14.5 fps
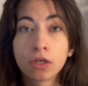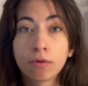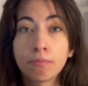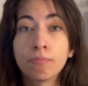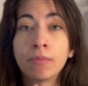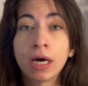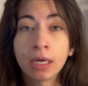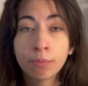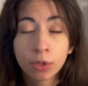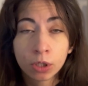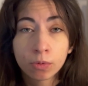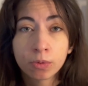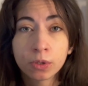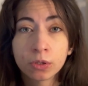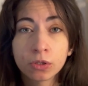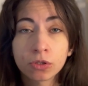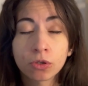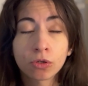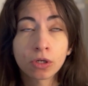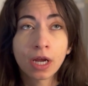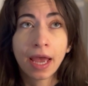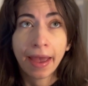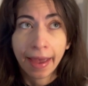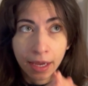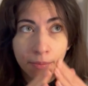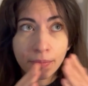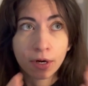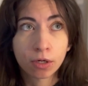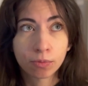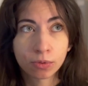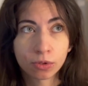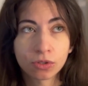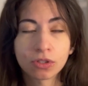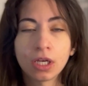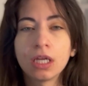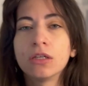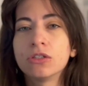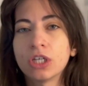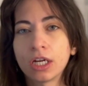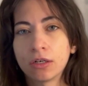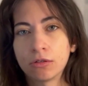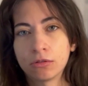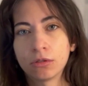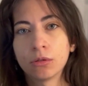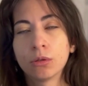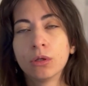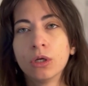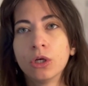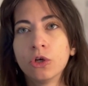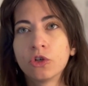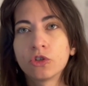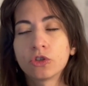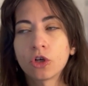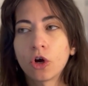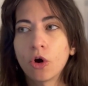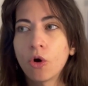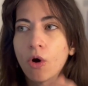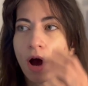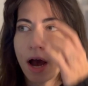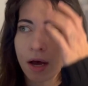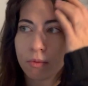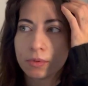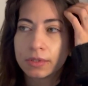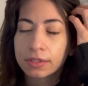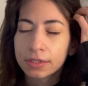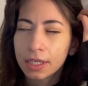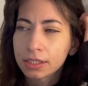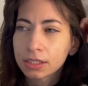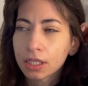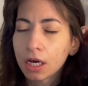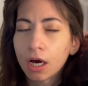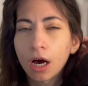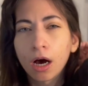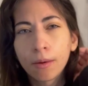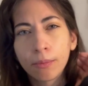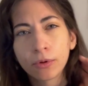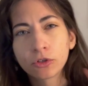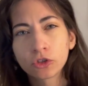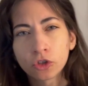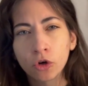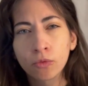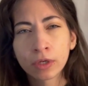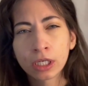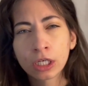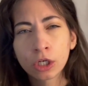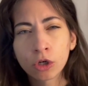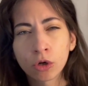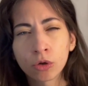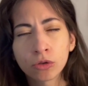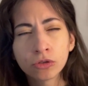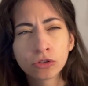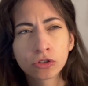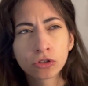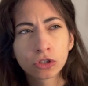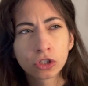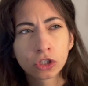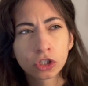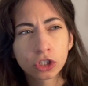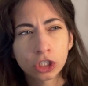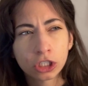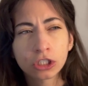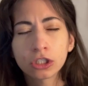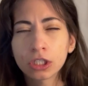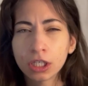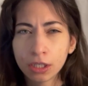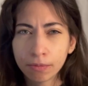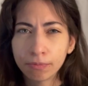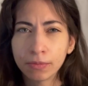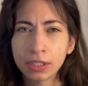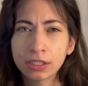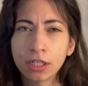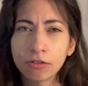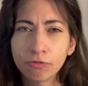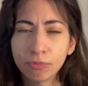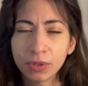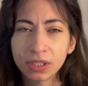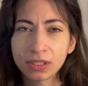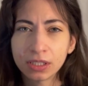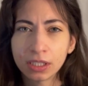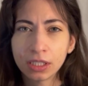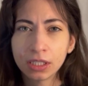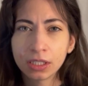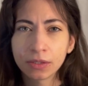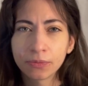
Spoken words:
my purpose or a purpose in general. So I would set up so many goals just to keep myself busy.